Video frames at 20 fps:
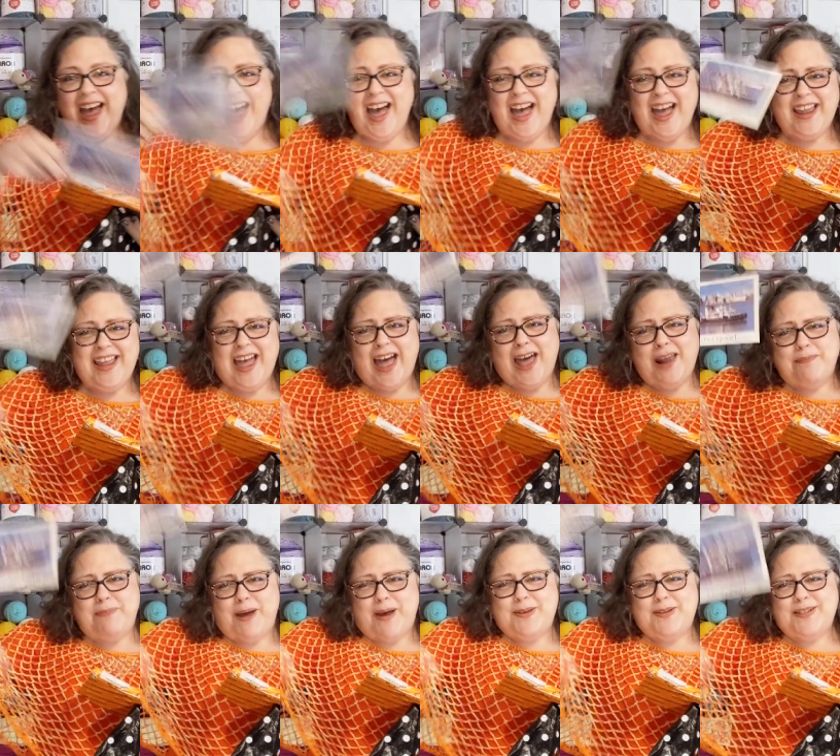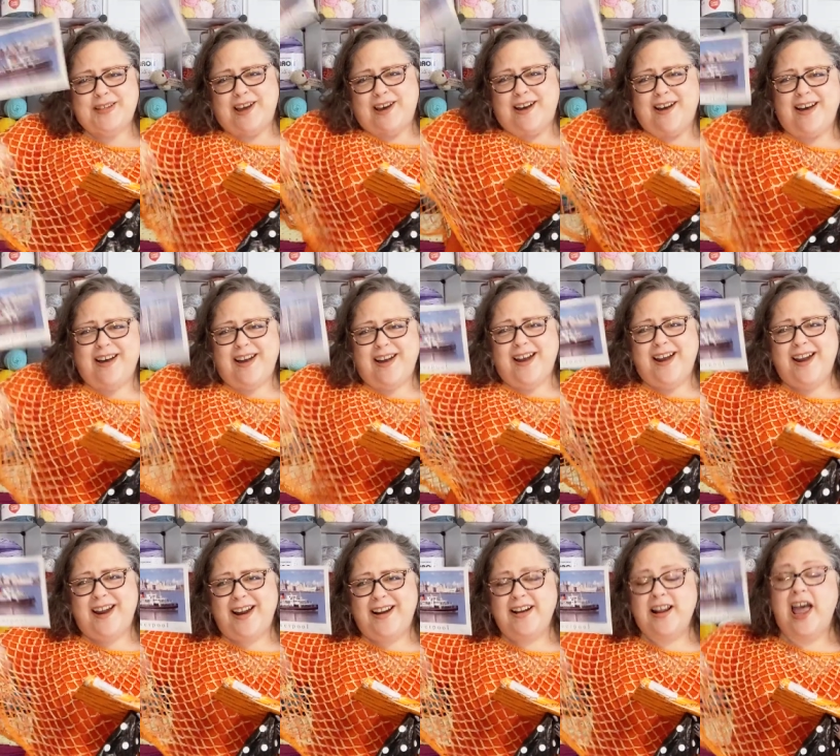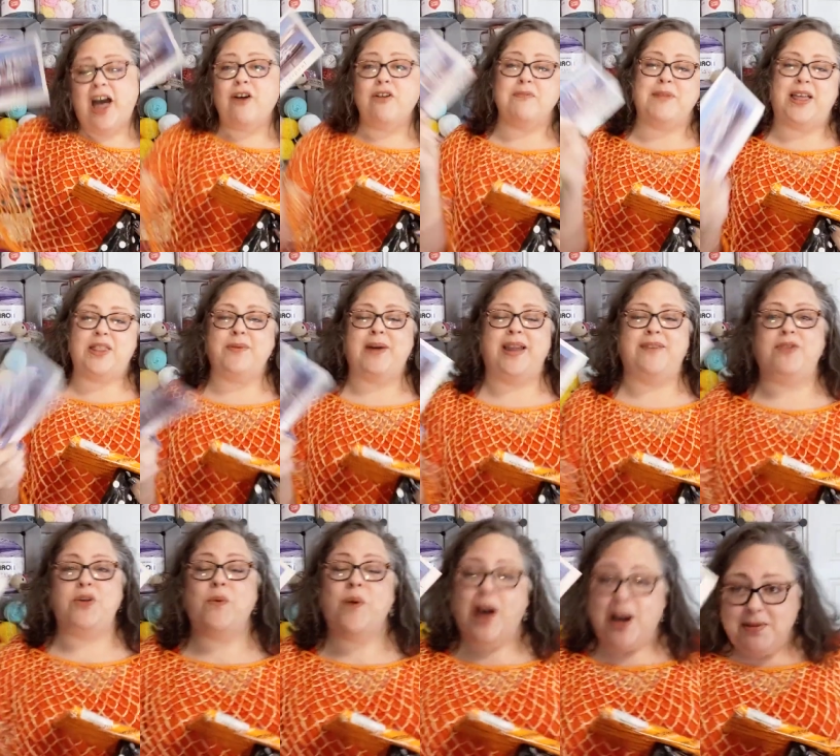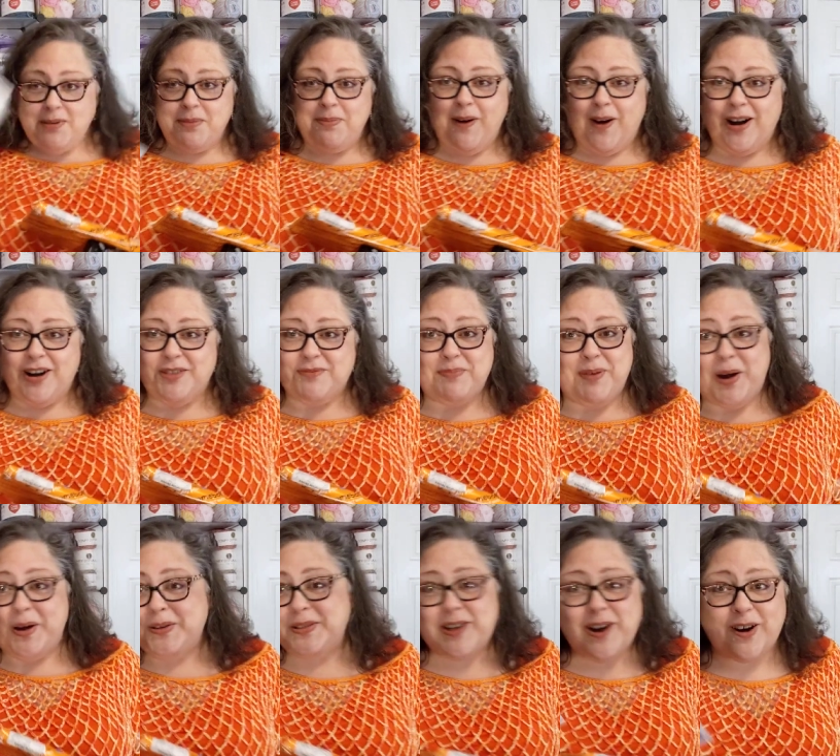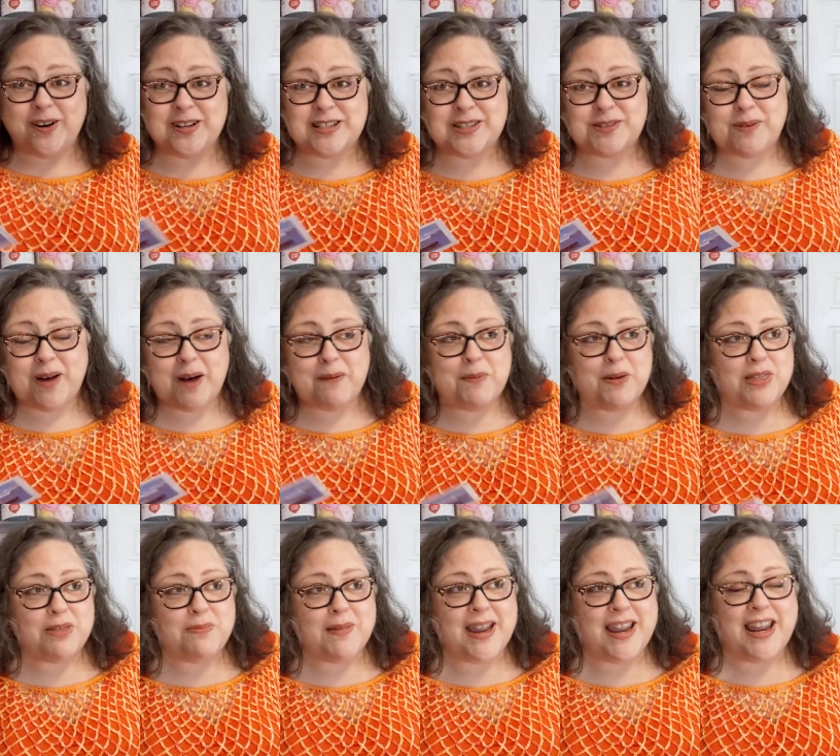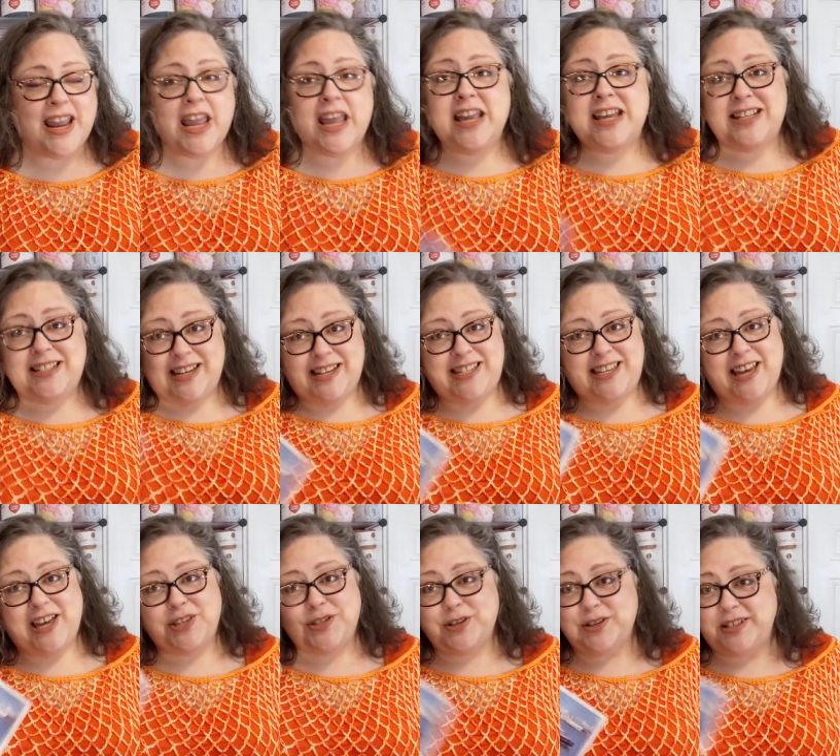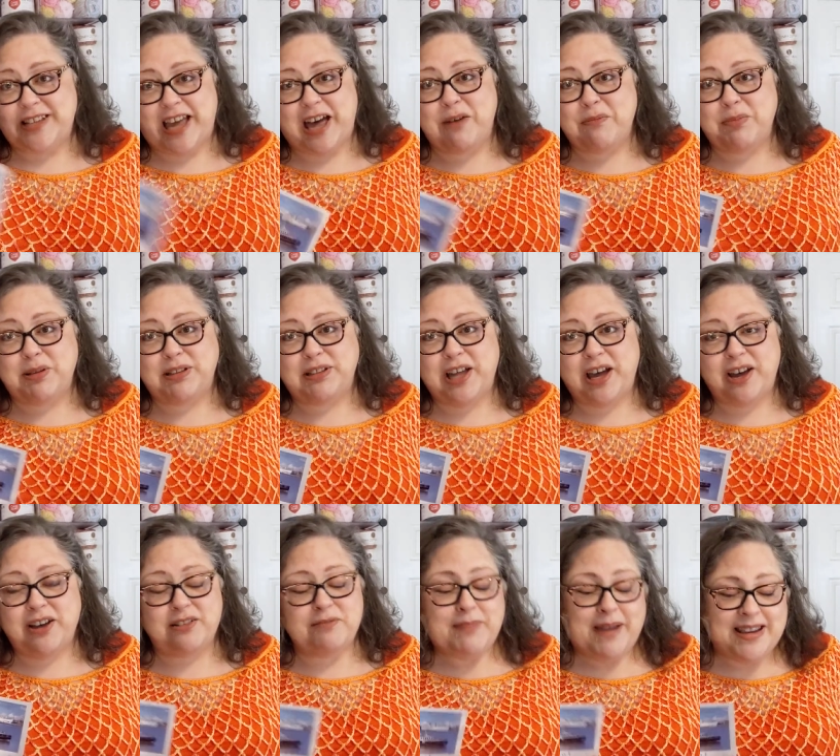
I got a postcard. Oh, and by the way, if you want to be part of the postcard swap with me, details are down below.